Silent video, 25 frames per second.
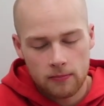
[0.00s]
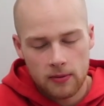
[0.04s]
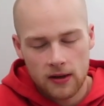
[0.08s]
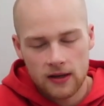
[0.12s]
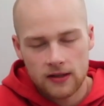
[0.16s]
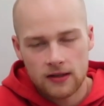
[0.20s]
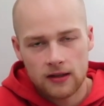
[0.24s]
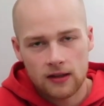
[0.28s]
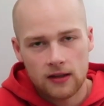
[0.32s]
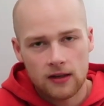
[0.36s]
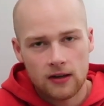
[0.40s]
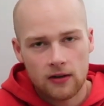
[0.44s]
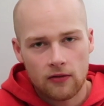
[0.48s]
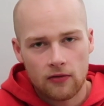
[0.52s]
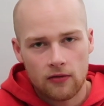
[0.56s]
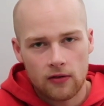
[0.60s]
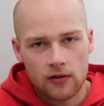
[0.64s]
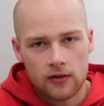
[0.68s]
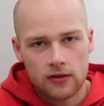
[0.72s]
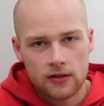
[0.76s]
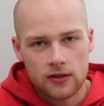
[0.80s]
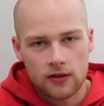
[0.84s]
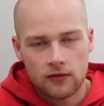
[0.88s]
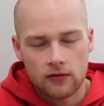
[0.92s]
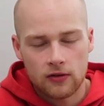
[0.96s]
Basically the
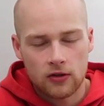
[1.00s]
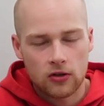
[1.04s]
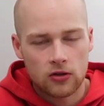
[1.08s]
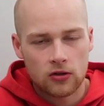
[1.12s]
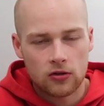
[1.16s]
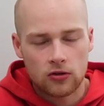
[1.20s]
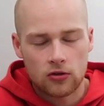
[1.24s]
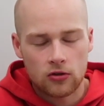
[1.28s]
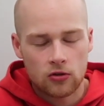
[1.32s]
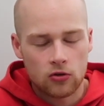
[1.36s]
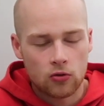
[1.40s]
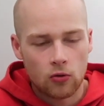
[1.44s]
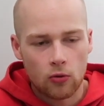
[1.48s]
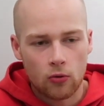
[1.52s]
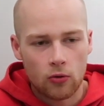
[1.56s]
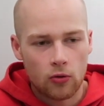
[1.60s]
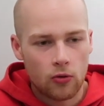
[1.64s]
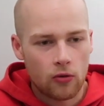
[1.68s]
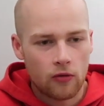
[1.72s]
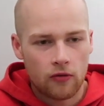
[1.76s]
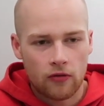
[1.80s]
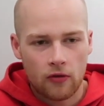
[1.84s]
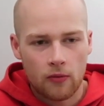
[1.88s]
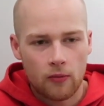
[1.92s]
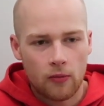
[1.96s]
difference, if you
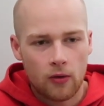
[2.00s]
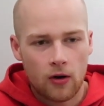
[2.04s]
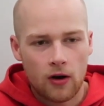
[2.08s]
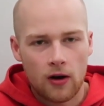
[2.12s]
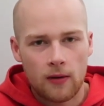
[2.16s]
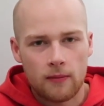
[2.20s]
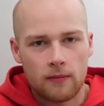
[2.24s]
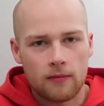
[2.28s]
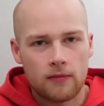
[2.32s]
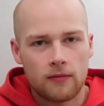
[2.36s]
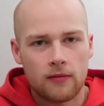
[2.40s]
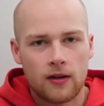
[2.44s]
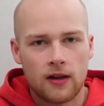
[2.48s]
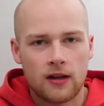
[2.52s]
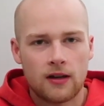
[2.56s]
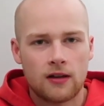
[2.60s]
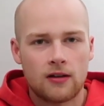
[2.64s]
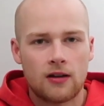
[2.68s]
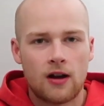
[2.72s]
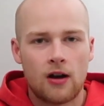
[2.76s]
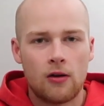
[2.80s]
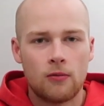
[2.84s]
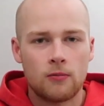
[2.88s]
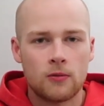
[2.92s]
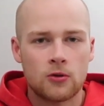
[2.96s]
don't know from what
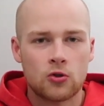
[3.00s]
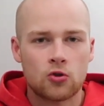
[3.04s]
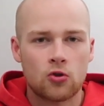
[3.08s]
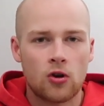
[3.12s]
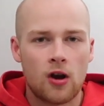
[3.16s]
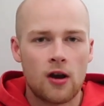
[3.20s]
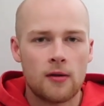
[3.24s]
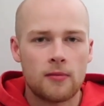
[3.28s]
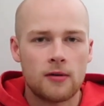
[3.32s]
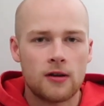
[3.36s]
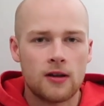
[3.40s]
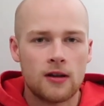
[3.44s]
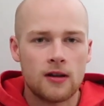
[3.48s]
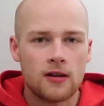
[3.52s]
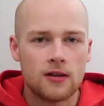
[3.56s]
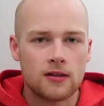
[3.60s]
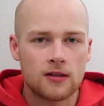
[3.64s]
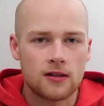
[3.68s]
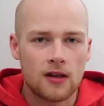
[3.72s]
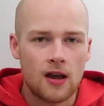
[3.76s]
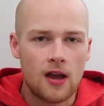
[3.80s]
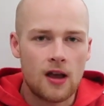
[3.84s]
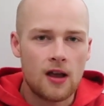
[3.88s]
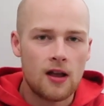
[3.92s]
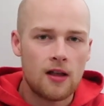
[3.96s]
how I'm describing it,
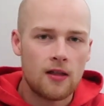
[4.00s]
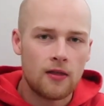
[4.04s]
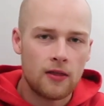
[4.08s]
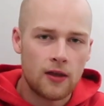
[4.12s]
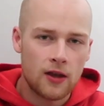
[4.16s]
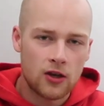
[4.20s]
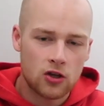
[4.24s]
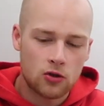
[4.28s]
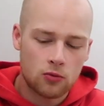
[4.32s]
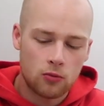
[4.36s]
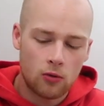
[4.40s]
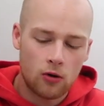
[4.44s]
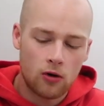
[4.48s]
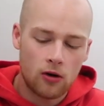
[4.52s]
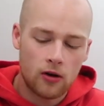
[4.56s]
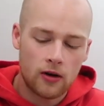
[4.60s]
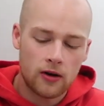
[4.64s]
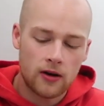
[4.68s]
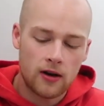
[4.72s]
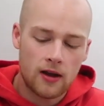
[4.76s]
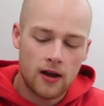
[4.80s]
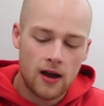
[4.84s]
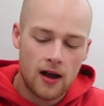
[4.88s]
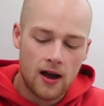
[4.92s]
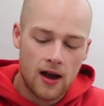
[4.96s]
is this
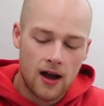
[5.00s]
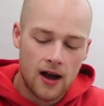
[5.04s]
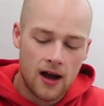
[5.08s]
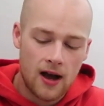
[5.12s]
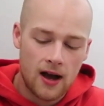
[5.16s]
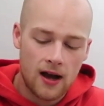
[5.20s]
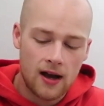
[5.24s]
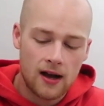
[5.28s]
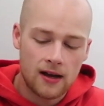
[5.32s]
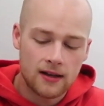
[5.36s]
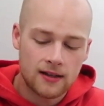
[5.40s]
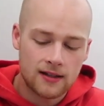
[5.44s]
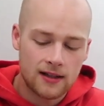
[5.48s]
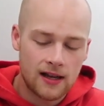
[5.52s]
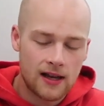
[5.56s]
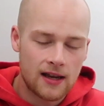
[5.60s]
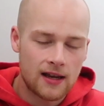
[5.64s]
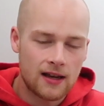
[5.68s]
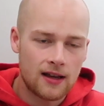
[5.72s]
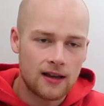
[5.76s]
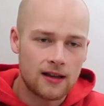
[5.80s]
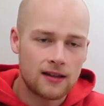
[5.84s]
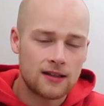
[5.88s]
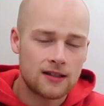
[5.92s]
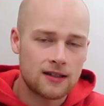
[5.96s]
one has
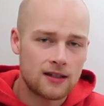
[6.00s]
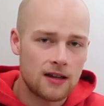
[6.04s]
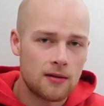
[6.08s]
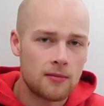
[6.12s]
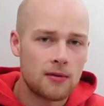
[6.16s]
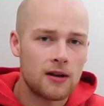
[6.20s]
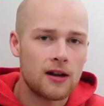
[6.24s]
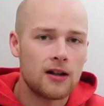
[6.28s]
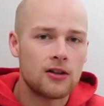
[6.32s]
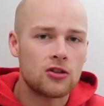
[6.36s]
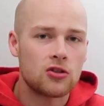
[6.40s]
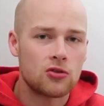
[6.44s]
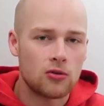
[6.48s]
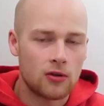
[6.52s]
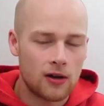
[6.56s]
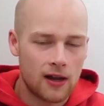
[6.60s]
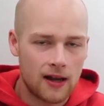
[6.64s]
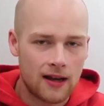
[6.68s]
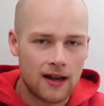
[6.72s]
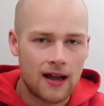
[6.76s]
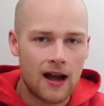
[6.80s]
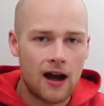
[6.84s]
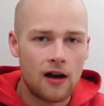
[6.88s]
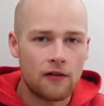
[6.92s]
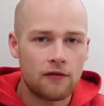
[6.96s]
like stimulants or
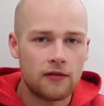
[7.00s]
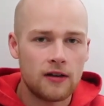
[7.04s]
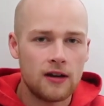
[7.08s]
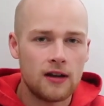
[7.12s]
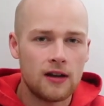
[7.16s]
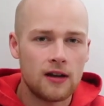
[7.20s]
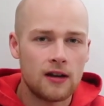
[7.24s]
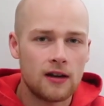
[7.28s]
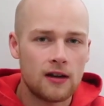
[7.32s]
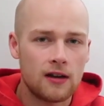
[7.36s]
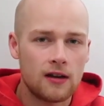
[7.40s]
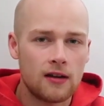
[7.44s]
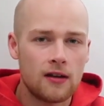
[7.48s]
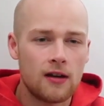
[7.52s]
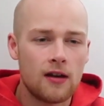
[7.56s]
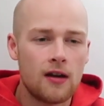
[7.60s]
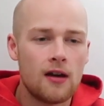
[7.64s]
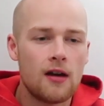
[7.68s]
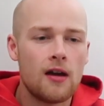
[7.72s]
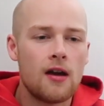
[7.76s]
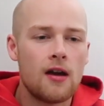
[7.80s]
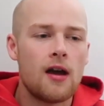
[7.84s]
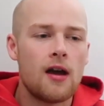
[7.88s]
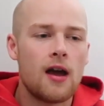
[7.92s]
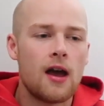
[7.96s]
like caffeine in,
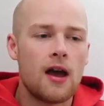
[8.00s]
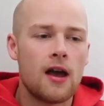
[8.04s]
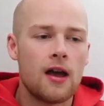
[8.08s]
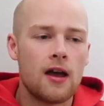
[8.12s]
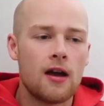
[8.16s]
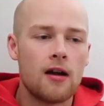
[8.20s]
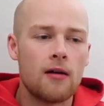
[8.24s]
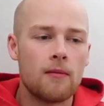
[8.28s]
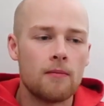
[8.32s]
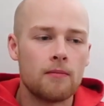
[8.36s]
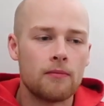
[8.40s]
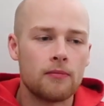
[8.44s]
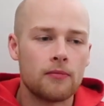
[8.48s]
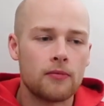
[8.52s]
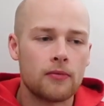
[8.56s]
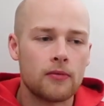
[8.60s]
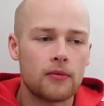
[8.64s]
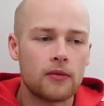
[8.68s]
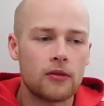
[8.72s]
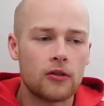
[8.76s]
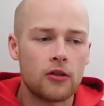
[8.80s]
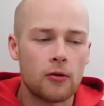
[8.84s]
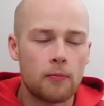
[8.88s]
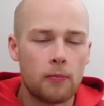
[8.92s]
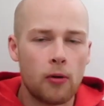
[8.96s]
and
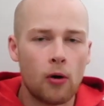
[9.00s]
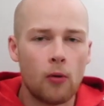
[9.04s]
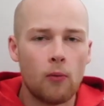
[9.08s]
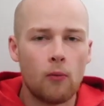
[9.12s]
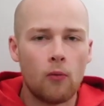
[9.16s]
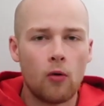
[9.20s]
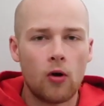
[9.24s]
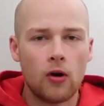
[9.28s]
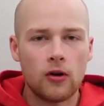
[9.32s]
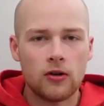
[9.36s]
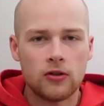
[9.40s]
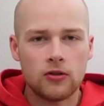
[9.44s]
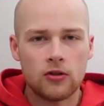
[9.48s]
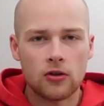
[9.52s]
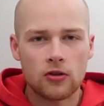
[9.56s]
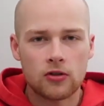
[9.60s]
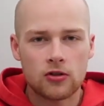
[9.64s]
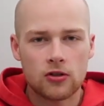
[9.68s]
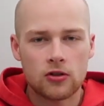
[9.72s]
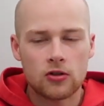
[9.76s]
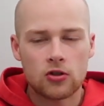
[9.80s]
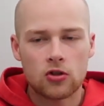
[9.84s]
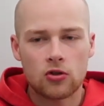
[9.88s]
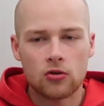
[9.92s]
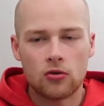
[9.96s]
the pump one
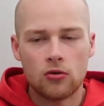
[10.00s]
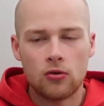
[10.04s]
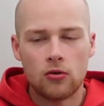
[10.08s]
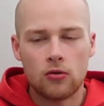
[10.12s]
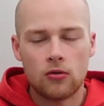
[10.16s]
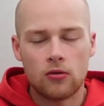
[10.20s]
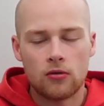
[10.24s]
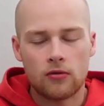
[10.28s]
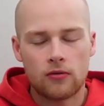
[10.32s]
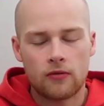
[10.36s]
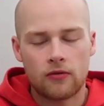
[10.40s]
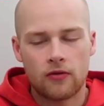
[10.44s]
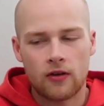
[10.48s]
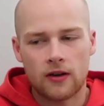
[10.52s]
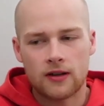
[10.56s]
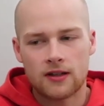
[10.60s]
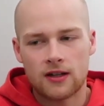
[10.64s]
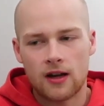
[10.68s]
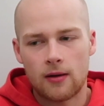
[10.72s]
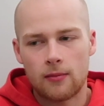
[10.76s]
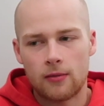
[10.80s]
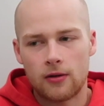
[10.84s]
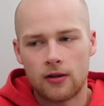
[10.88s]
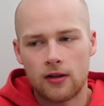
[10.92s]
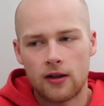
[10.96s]
doesn't. So for
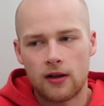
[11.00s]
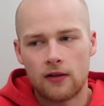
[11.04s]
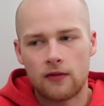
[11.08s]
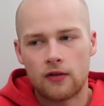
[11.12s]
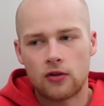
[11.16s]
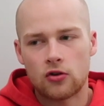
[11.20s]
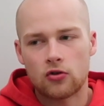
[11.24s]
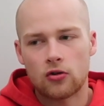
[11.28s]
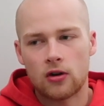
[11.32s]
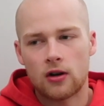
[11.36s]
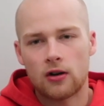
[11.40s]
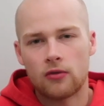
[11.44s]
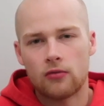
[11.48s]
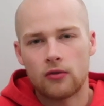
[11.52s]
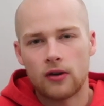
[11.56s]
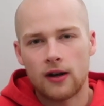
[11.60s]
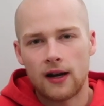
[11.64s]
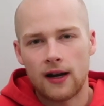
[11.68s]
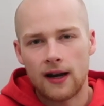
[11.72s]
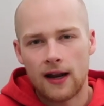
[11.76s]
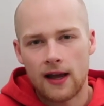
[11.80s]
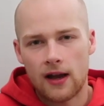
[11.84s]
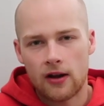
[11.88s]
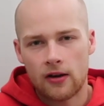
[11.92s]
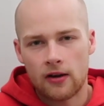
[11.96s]
example, if you're training
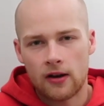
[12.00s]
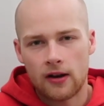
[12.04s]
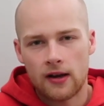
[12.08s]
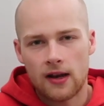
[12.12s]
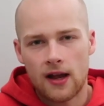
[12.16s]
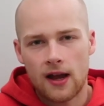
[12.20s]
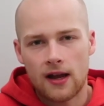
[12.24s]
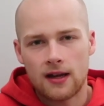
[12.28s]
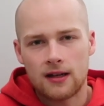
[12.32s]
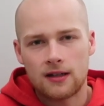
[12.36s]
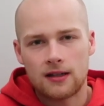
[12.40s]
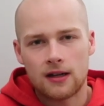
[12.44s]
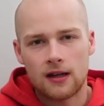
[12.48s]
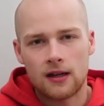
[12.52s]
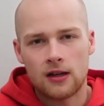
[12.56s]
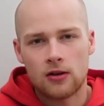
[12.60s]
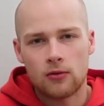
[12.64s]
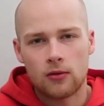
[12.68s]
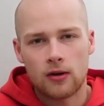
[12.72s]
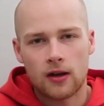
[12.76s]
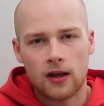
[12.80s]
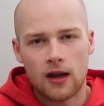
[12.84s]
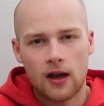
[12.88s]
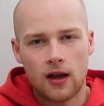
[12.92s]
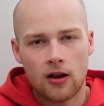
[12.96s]
really late on the night and you
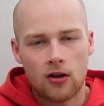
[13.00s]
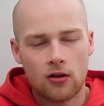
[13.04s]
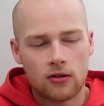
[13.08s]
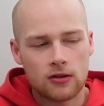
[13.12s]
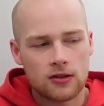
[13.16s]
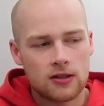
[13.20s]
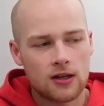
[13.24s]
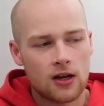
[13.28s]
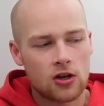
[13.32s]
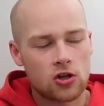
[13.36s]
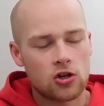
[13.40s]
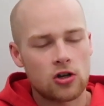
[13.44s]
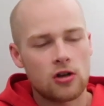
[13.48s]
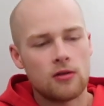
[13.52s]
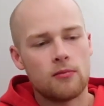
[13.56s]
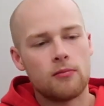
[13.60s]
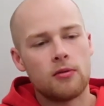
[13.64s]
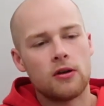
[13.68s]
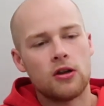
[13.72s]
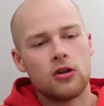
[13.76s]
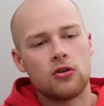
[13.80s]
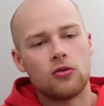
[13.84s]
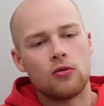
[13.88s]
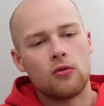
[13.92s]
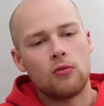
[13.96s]
want to get a good session in
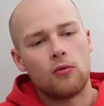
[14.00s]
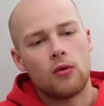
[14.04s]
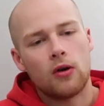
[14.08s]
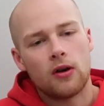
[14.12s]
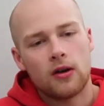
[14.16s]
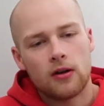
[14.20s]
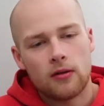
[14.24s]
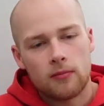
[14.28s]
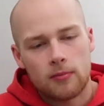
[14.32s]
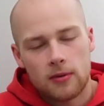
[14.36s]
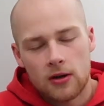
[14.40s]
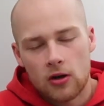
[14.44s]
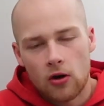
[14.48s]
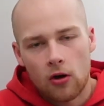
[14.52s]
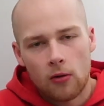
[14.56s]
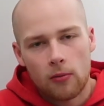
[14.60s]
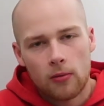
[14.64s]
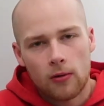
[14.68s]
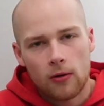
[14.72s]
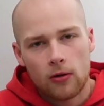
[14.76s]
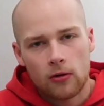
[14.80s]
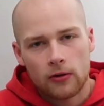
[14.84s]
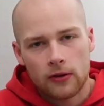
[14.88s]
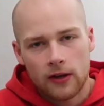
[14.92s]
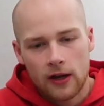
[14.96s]
but you don't want to be up
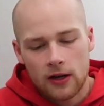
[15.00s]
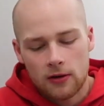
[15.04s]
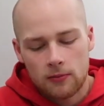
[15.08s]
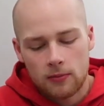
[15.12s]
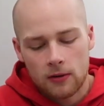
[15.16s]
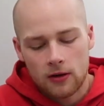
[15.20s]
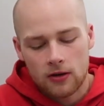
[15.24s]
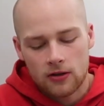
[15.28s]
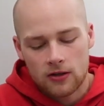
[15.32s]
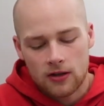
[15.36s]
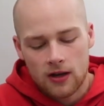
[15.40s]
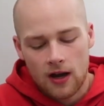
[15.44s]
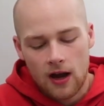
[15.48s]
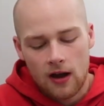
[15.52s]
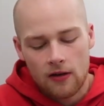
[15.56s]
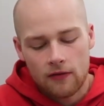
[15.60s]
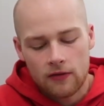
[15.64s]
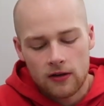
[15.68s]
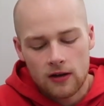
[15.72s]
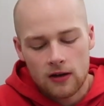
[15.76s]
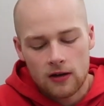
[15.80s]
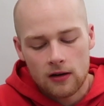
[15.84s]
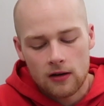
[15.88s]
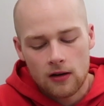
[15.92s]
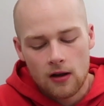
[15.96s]
all night because of
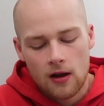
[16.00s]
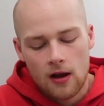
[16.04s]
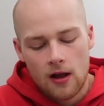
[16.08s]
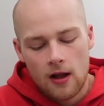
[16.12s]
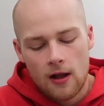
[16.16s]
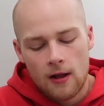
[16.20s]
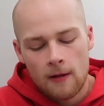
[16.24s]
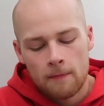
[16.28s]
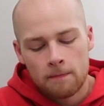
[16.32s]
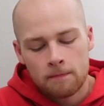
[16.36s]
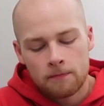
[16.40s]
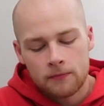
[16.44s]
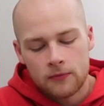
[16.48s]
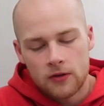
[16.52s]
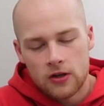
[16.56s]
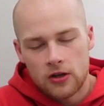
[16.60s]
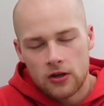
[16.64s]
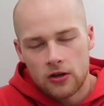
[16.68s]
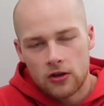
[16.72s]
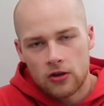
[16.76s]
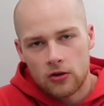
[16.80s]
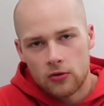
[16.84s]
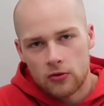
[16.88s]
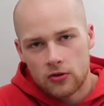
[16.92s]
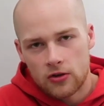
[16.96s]
caffeine,
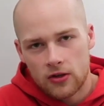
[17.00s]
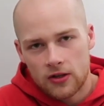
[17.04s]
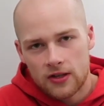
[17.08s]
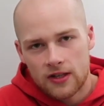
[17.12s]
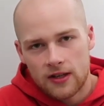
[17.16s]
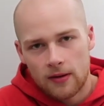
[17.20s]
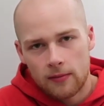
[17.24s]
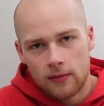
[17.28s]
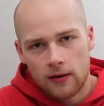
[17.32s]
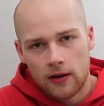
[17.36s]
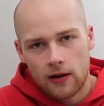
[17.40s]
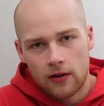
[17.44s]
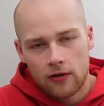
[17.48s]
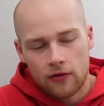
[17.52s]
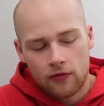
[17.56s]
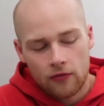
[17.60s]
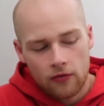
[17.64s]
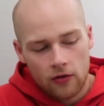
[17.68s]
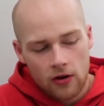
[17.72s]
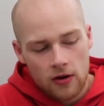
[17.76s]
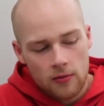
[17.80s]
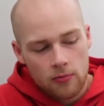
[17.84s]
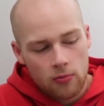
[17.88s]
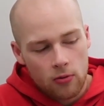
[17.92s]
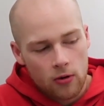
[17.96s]
you use your stimulant
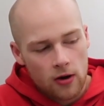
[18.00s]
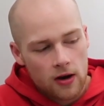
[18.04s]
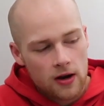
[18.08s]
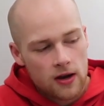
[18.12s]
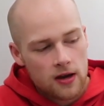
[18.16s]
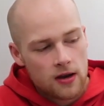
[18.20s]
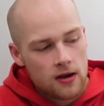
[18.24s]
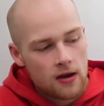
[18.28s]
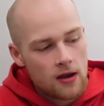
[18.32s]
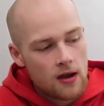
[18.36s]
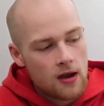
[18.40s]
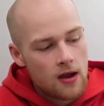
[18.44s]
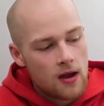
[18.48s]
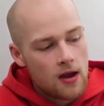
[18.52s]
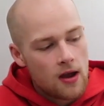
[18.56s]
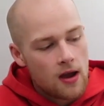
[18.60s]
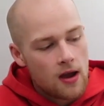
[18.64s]
free pre.